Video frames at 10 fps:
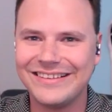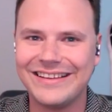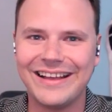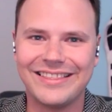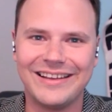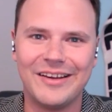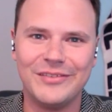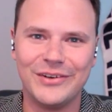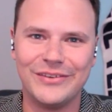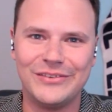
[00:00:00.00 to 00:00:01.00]
exact thing
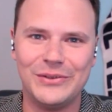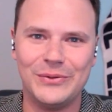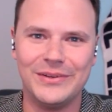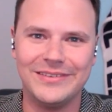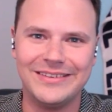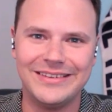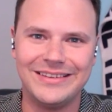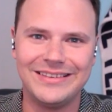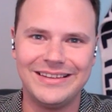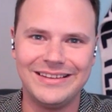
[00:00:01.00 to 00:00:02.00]
I've noticed too is
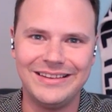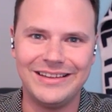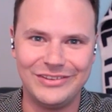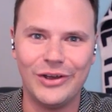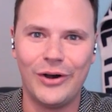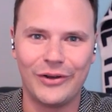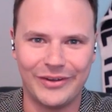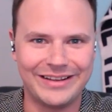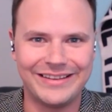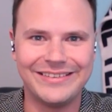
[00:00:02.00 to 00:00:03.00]
the dog.
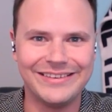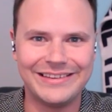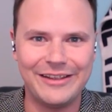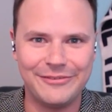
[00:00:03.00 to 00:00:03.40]
Like this is a